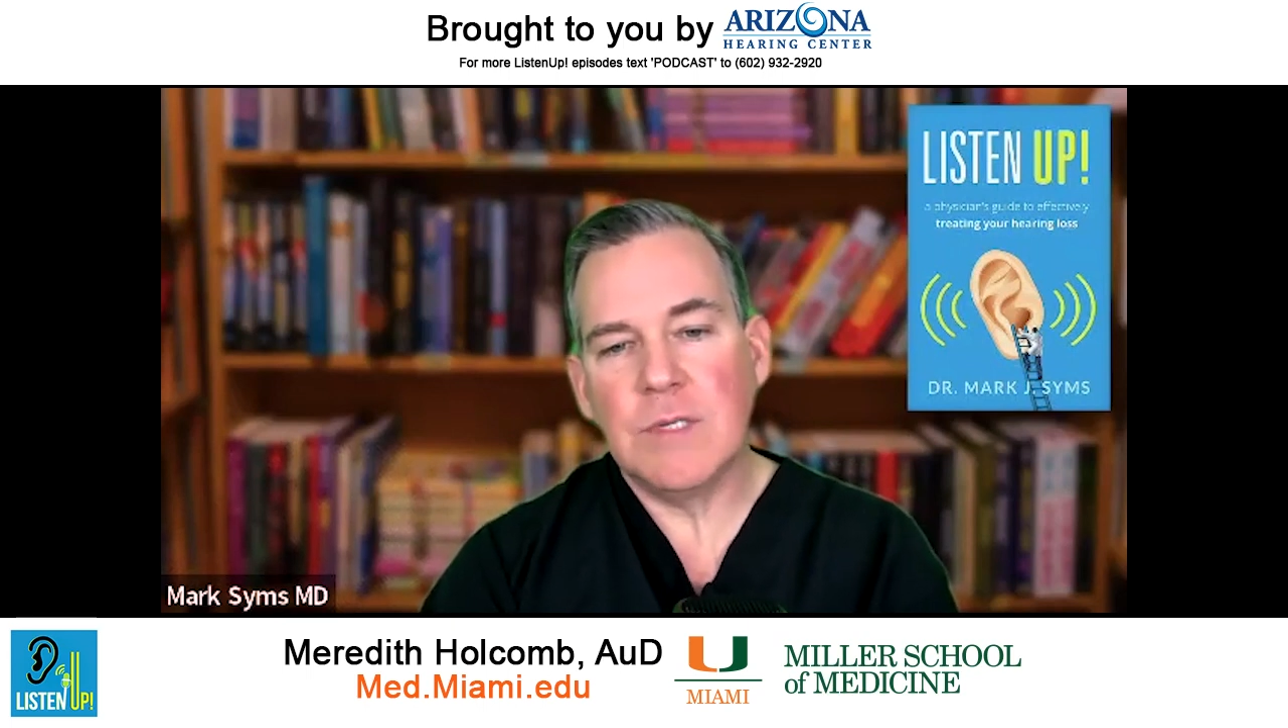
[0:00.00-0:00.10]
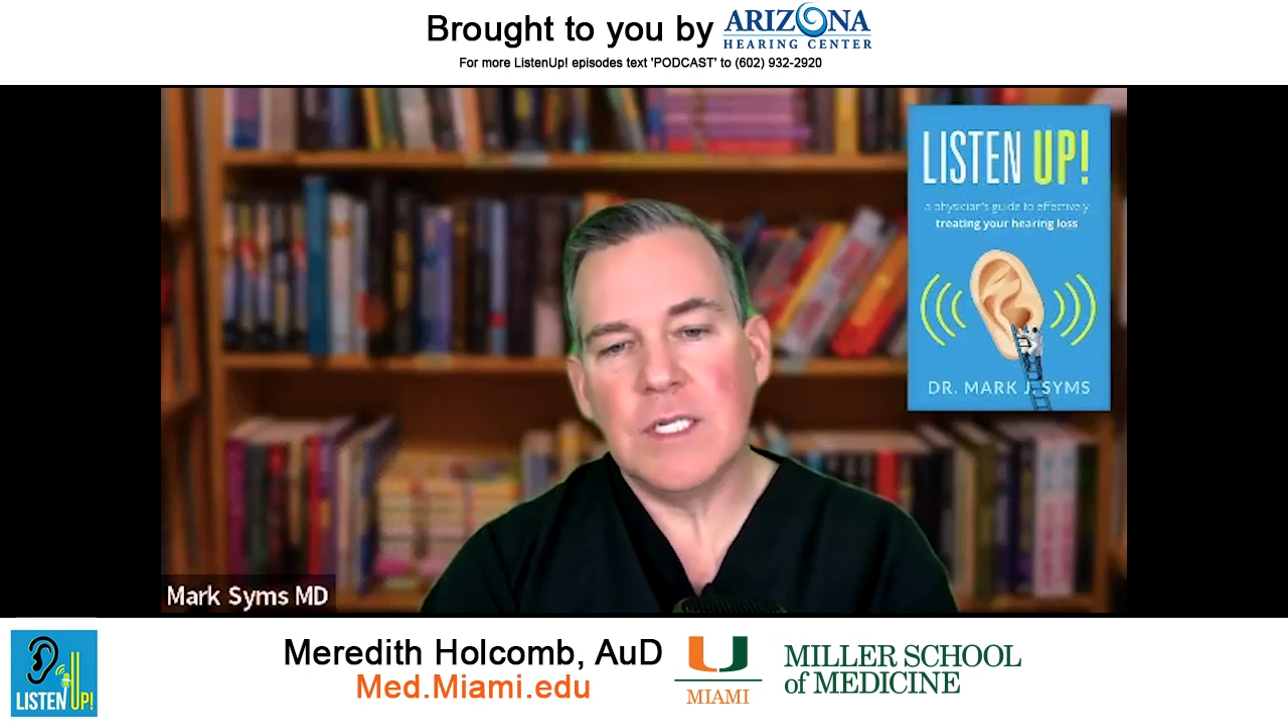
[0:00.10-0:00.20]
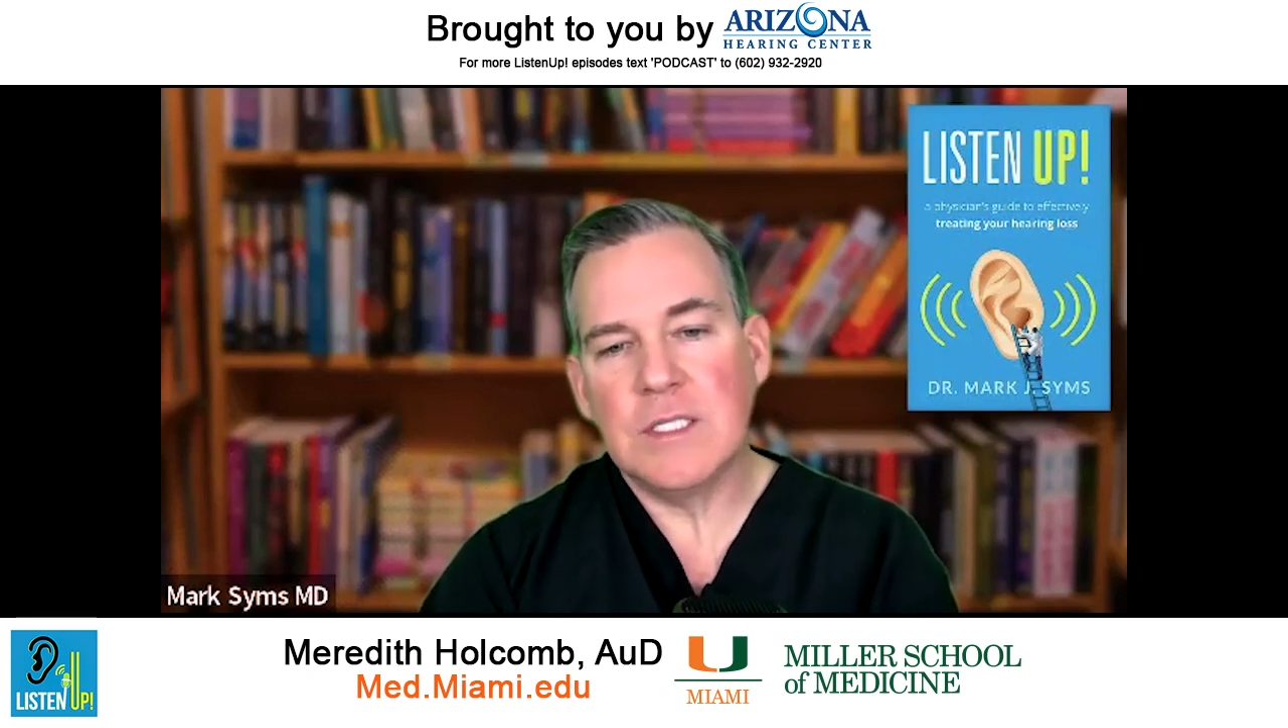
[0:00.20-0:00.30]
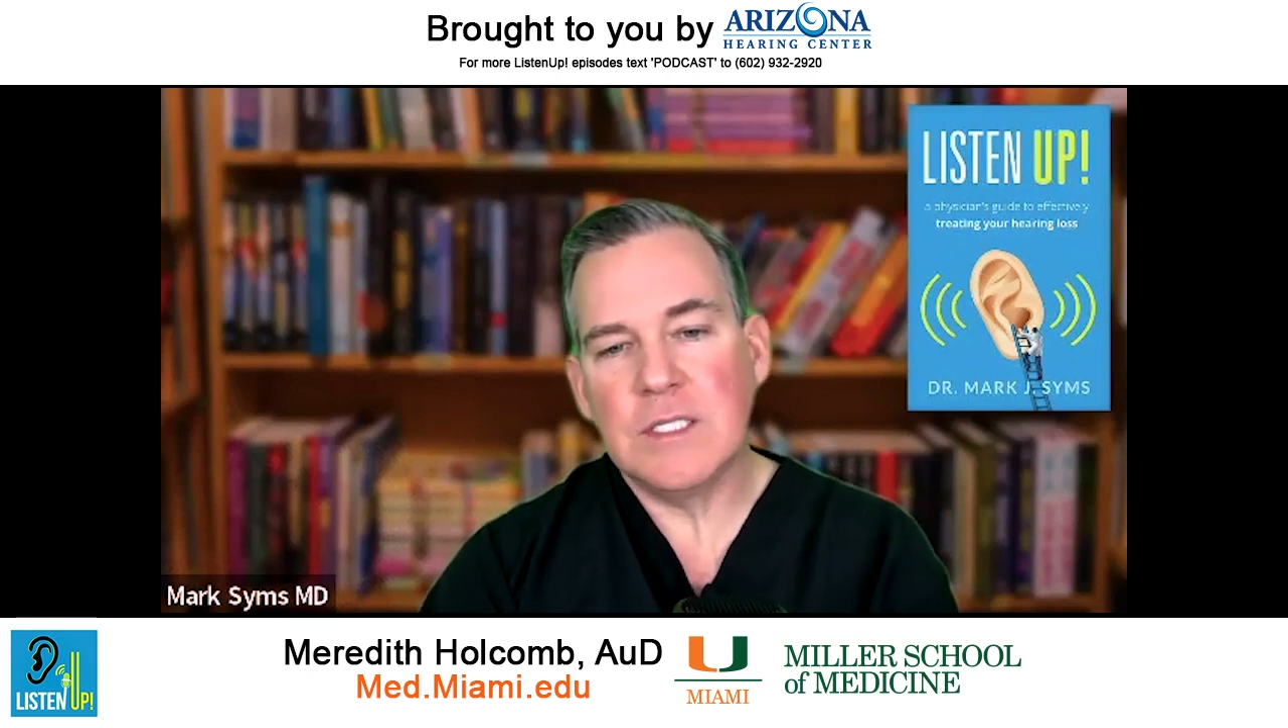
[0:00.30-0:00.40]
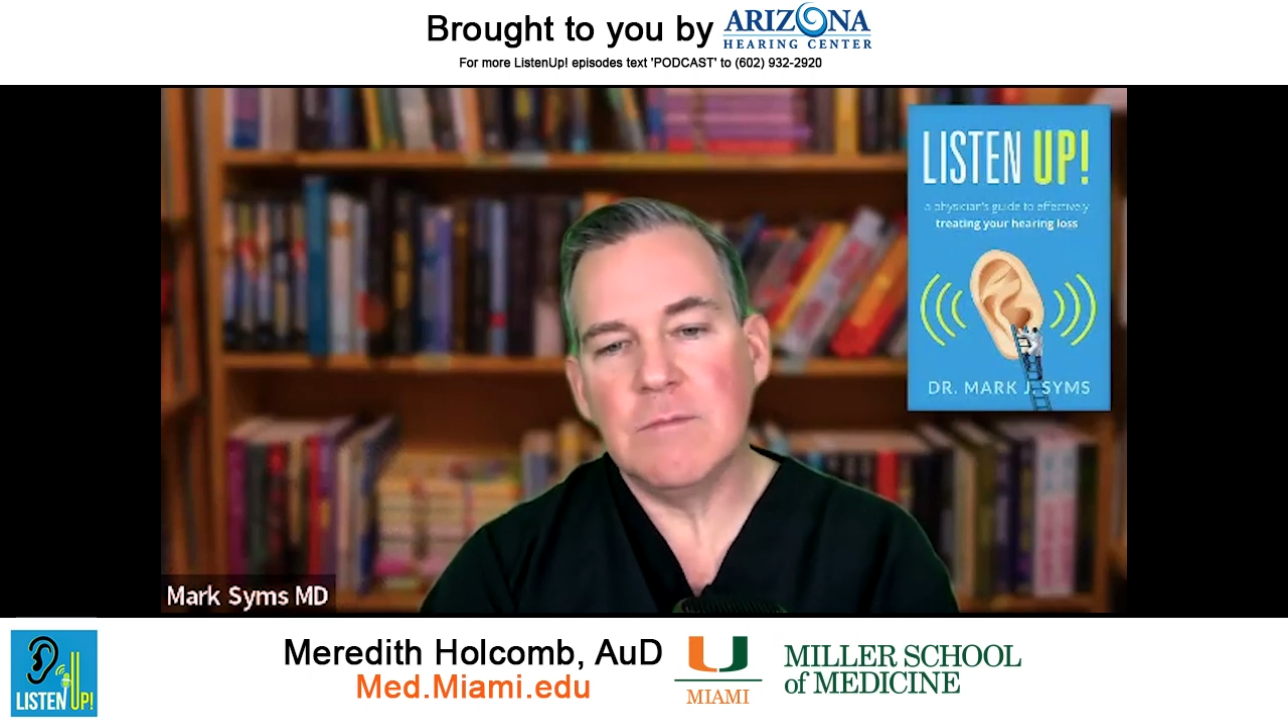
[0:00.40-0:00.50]
when
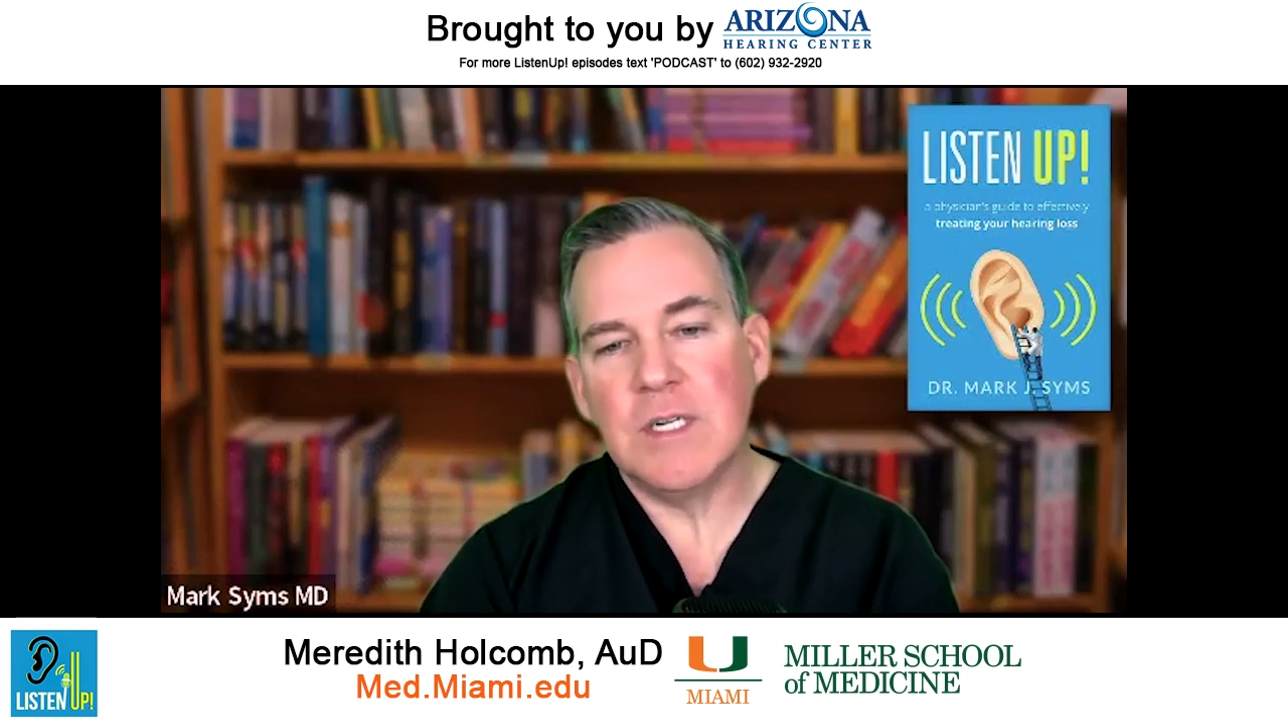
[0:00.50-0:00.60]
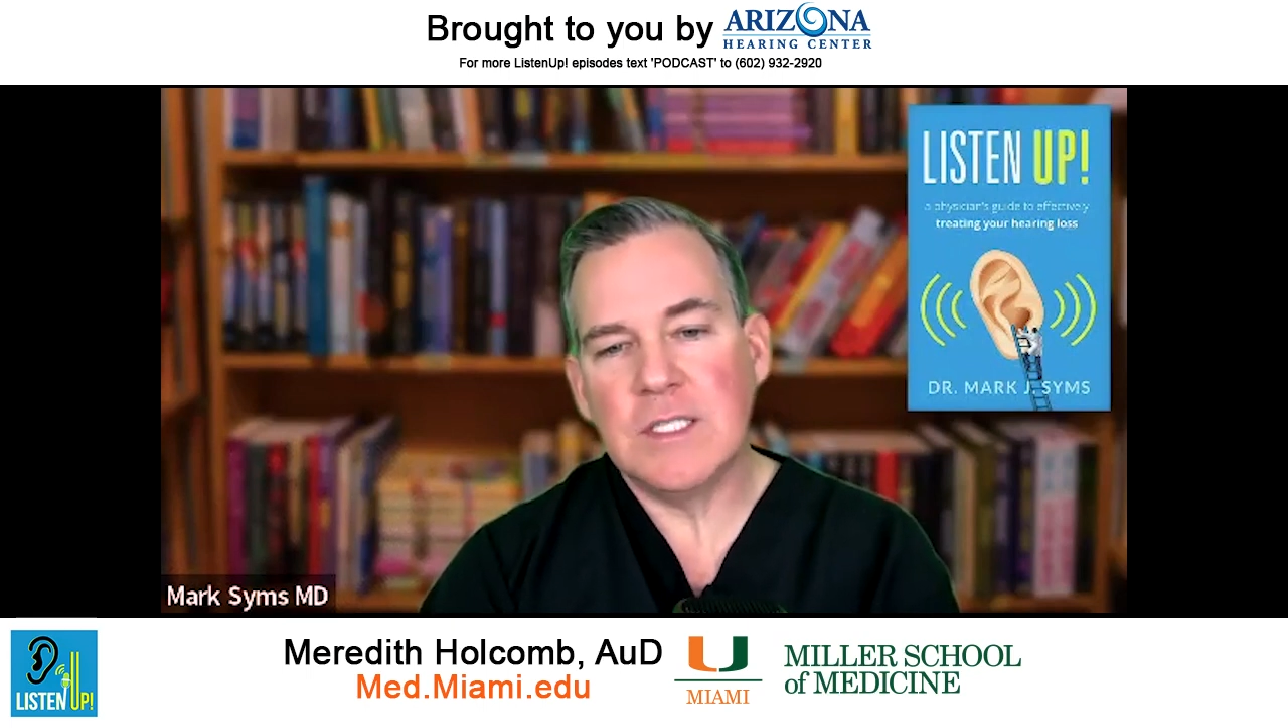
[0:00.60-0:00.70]
it's when